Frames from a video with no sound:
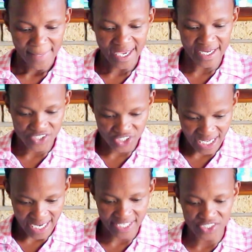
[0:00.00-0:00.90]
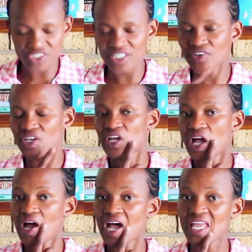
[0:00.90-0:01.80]
Electrical
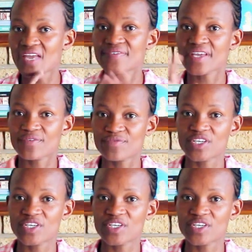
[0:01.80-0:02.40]
engineering, I have a